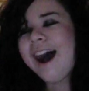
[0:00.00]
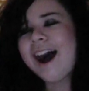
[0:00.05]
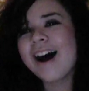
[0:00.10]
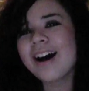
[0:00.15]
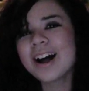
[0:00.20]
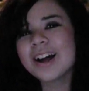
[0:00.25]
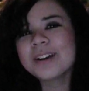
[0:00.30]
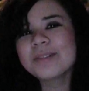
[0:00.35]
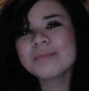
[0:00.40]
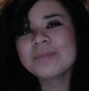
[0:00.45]

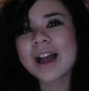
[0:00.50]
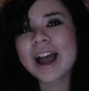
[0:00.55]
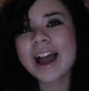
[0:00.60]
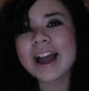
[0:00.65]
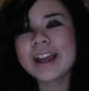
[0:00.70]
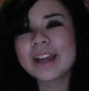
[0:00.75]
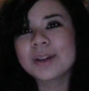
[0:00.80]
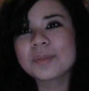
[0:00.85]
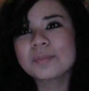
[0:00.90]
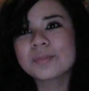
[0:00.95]

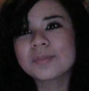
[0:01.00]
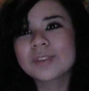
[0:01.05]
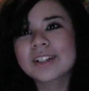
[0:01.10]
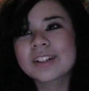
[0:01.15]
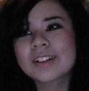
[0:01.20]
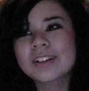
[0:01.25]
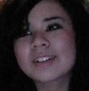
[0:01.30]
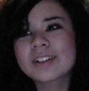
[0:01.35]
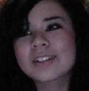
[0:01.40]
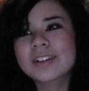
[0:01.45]
I'm
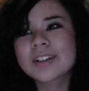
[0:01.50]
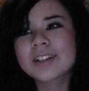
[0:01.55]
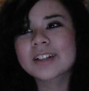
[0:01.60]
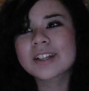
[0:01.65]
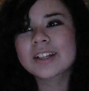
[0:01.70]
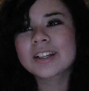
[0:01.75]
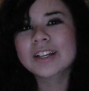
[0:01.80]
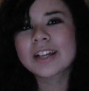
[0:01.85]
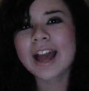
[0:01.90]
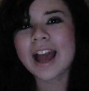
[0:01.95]

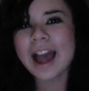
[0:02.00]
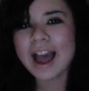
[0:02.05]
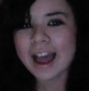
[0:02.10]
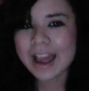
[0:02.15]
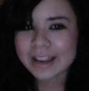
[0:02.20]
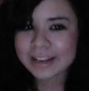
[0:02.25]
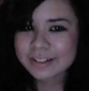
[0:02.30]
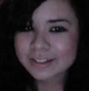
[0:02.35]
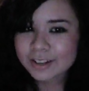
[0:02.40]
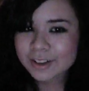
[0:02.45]

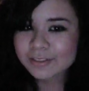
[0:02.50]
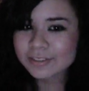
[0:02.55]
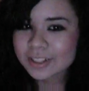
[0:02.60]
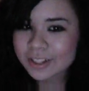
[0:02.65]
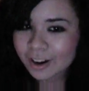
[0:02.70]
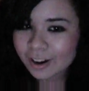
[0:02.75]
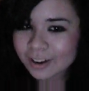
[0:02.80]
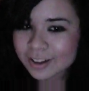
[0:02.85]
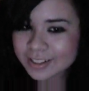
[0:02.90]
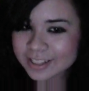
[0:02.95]
kind of
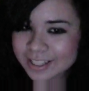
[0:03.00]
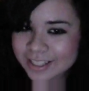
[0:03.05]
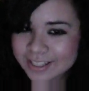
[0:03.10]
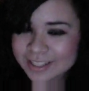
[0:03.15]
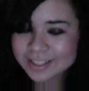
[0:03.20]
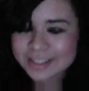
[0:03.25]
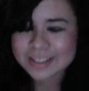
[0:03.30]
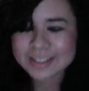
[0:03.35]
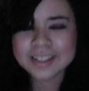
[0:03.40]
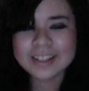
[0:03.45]
an
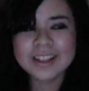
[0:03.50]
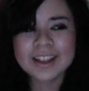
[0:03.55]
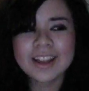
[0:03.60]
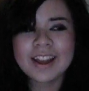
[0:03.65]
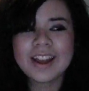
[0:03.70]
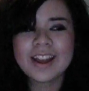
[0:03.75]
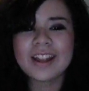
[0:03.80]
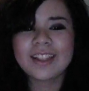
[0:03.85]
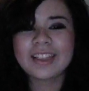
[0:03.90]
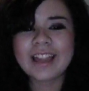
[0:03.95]
artist.
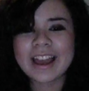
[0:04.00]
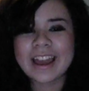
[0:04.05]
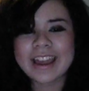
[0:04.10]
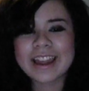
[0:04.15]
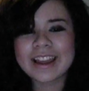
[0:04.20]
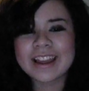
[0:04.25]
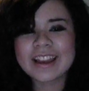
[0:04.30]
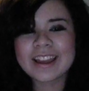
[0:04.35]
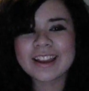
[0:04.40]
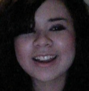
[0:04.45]

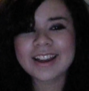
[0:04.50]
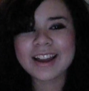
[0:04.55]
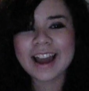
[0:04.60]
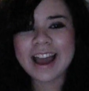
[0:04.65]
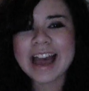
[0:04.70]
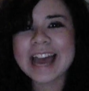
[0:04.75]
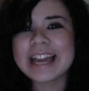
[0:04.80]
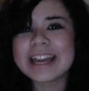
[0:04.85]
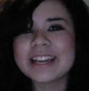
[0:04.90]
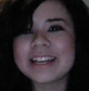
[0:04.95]
Like,
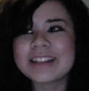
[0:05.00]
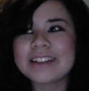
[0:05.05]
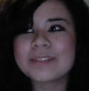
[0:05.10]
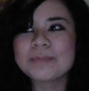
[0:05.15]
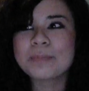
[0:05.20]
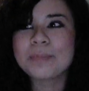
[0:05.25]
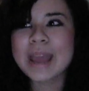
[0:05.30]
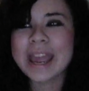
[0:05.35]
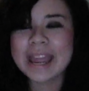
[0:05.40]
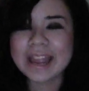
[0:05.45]

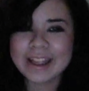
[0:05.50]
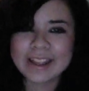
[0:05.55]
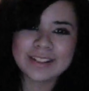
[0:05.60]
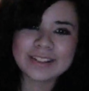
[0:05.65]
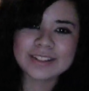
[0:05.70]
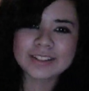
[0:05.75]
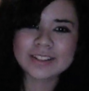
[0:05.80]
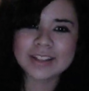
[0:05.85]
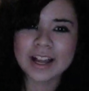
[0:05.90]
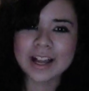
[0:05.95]
I
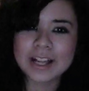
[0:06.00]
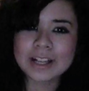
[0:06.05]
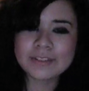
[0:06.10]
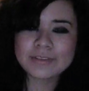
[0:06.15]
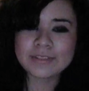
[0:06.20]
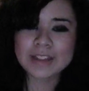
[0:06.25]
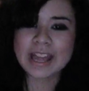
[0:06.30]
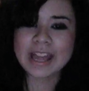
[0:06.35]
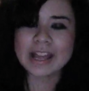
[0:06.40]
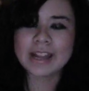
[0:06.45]
paint and
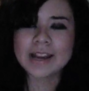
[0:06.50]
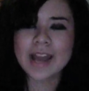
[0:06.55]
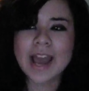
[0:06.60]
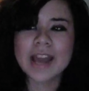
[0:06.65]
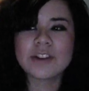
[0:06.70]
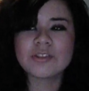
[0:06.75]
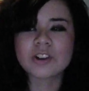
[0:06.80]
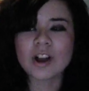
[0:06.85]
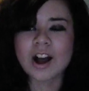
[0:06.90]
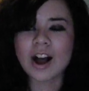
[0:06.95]
stuff, and
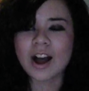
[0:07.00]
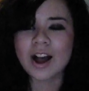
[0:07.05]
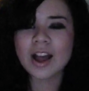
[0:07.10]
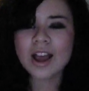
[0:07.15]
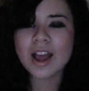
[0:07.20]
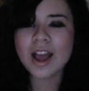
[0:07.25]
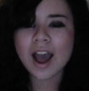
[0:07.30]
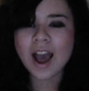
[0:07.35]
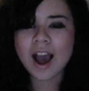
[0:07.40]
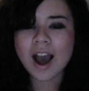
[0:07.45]
I
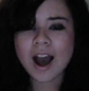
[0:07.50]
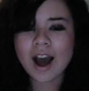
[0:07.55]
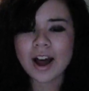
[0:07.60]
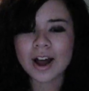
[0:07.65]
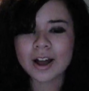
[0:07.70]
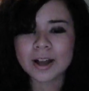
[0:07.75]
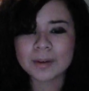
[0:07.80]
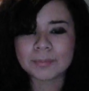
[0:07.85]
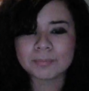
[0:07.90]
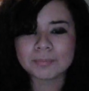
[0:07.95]
draw.
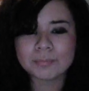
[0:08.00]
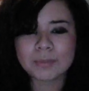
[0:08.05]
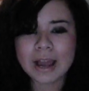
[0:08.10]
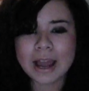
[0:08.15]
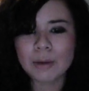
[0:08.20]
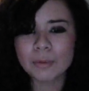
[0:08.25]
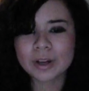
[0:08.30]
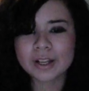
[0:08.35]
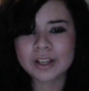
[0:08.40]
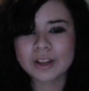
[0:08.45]

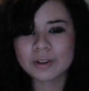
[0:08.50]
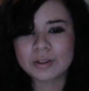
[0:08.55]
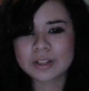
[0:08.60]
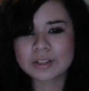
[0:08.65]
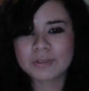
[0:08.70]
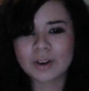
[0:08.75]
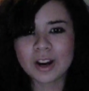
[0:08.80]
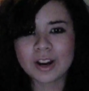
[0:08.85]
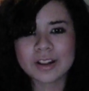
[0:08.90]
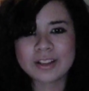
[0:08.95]
But I wouldn't go
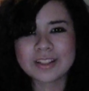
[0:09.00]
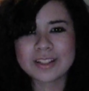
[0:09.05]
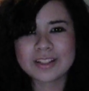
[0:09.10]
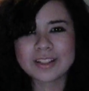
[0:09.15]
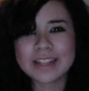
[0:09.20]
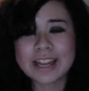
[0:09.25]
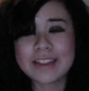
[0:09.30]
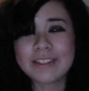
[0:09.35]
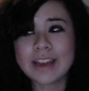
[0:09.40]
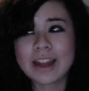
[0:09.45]
as far as
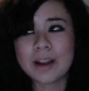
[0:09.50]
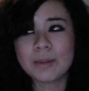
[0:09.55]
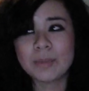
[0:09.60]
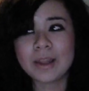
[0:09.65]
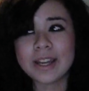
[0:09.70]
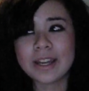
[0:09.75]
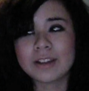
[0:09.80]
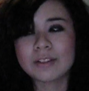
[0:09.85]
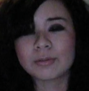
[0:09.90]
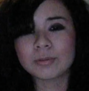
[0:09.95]
to say that I'm
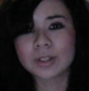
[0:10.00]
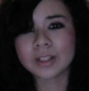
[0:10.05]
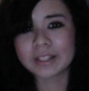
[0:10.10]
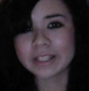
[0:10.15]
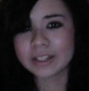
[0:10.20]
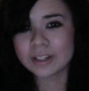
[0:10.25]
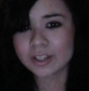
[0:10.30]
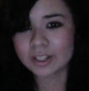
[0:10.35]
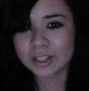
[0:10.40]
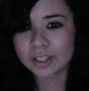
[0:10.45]
like
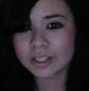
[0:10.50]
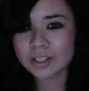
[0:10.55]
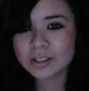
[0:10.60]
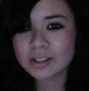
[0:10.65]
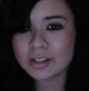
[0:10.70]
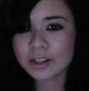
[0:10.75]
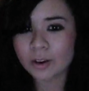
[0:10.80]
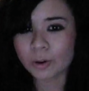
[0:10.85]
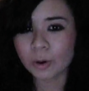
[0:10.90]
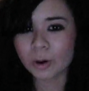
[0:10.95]
really
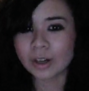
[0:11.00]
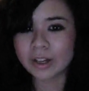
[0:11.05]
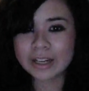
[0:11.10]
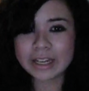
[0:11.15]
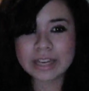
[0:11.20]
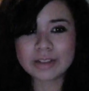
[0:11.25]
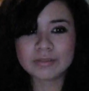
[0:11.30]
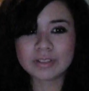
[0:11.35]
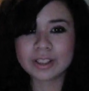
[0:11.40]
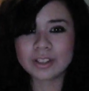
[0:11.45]
good or
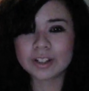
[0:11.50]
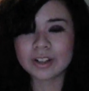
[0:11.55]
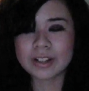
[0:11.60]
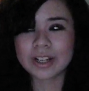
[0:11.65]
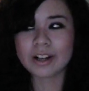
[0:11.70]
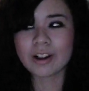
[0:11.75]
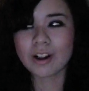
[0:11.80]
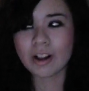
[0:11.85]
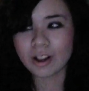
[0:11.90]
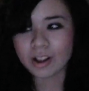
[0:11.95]
even
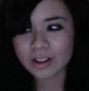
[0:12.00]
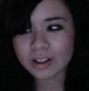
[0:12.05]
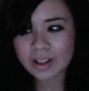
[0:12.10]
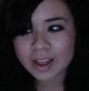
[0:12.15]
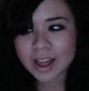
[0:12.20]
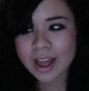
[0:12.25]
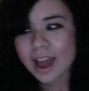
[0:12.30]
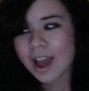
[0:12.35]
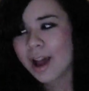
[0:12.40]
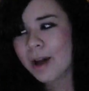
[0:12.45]
good at
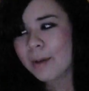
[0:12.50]
all.